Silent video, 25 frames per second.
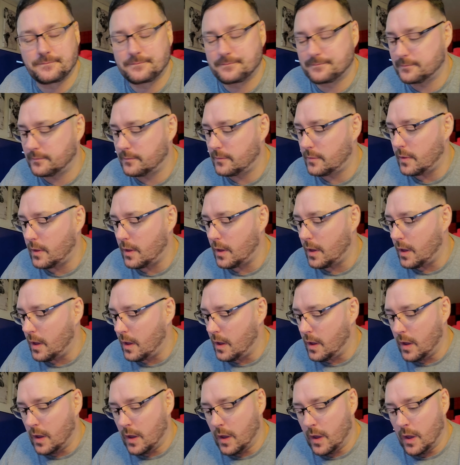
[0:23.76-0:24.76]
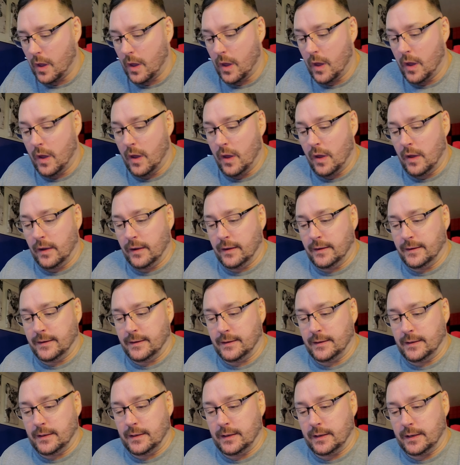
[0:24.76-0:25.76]

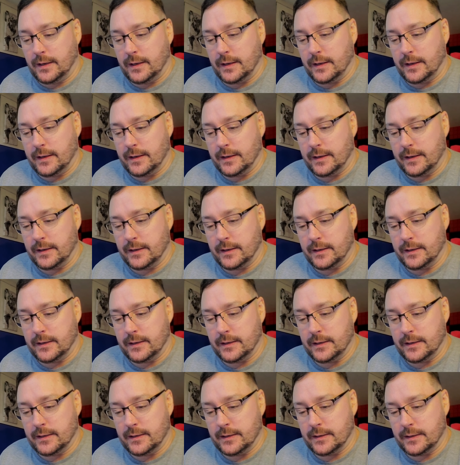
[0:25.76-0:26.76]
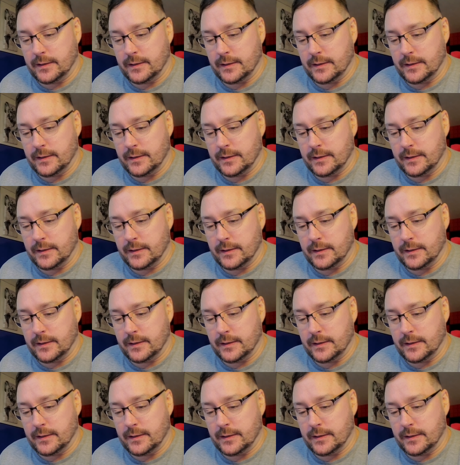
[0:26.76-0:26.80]
Nothing is said.